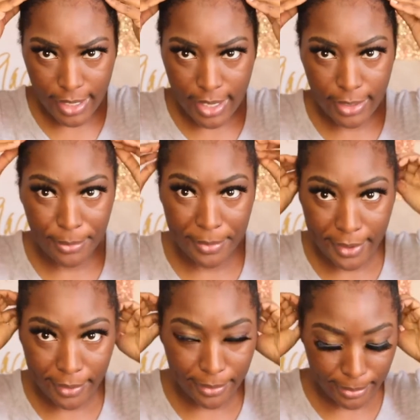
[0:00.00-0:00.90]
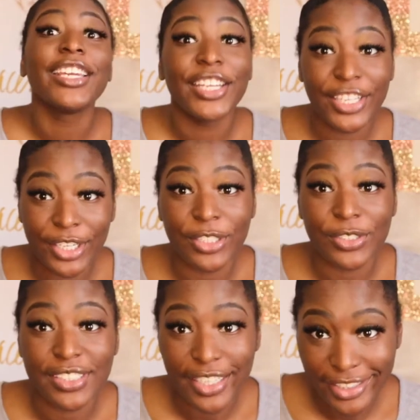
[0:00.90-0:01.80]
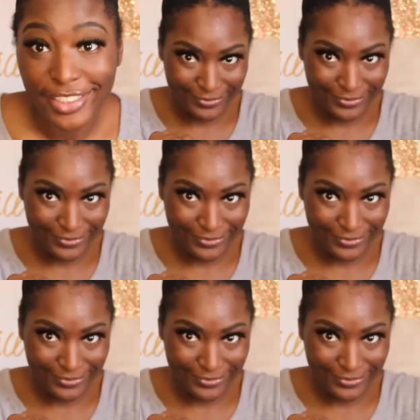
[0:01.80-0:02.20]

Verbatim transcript: I don't know. Here goes nothing.